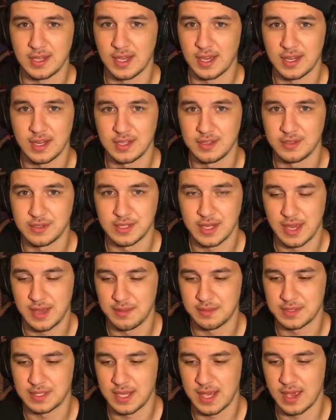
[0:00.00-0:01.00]
Again, I used
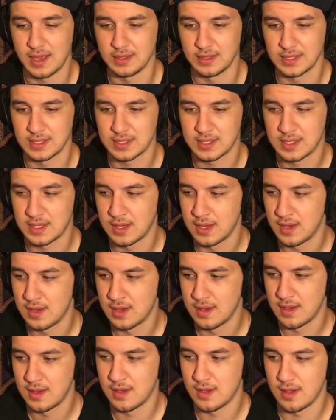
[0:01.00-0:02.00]
AMC A-List.
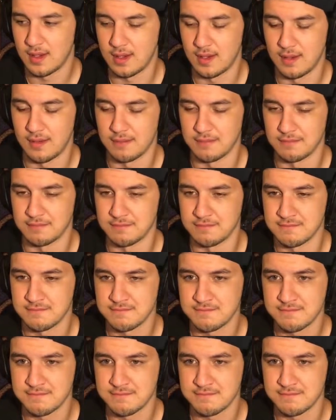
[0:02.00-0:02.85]
I